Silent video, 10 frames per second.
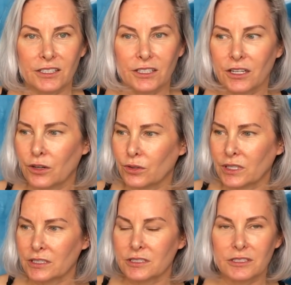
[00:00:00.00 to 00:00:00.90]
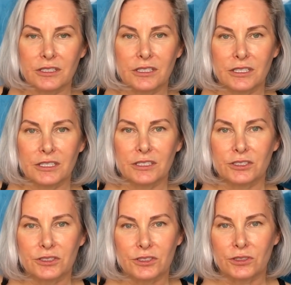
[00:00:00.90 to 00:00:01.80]
you know, his
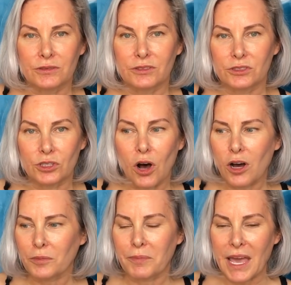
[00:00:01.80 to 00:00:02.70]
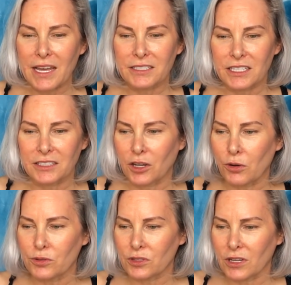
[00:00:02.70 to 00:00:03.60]
dog Bandit
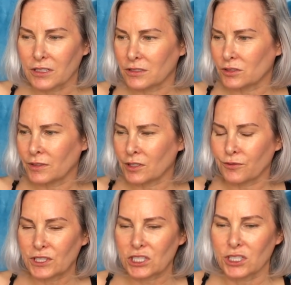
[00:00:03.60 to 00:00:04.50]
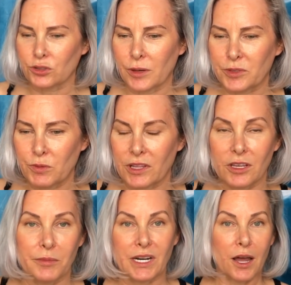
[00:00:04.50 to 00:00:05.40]
goes on his fishing trips with
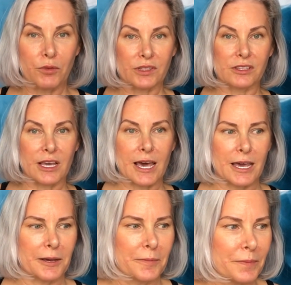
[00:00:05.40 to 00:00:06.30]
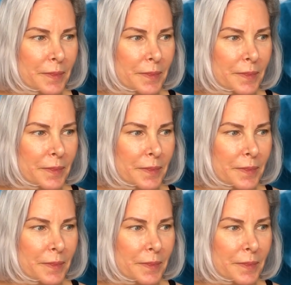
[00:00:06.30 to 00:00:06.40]
him, and I would say,